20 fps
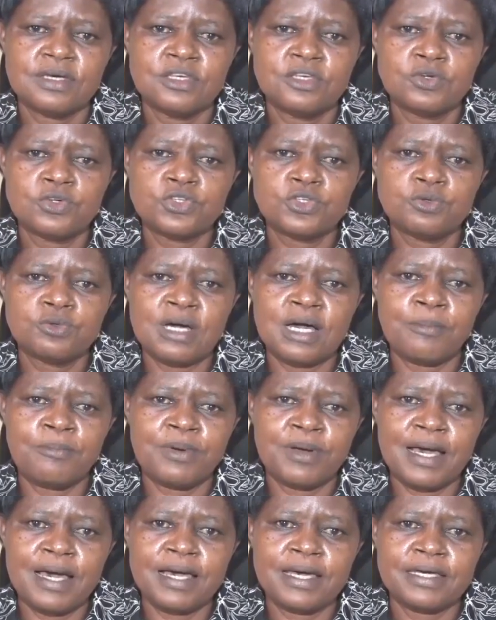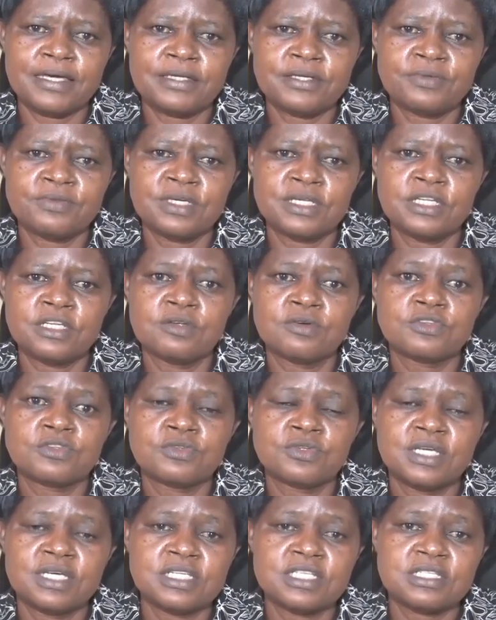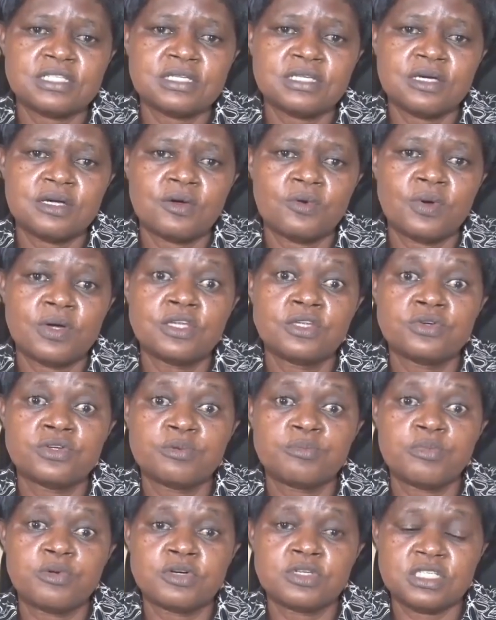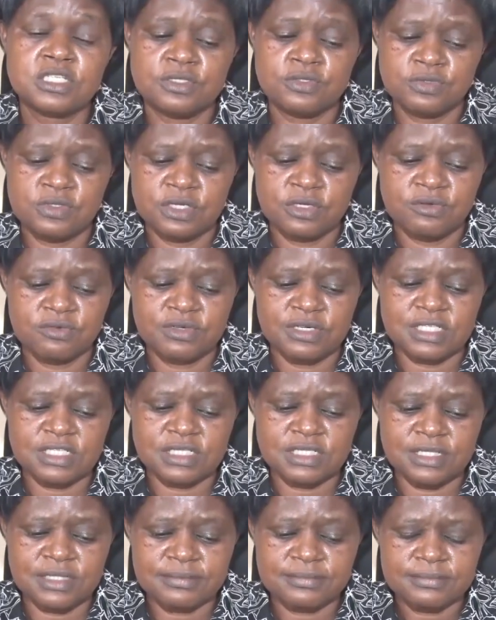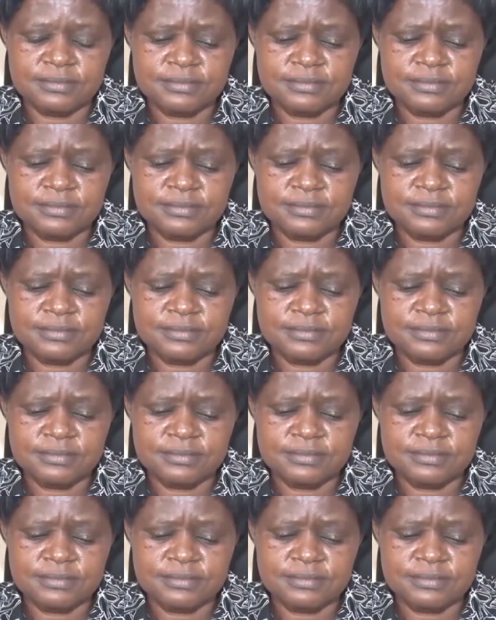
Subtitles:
you should apply to the Dean of Students when you report to the university.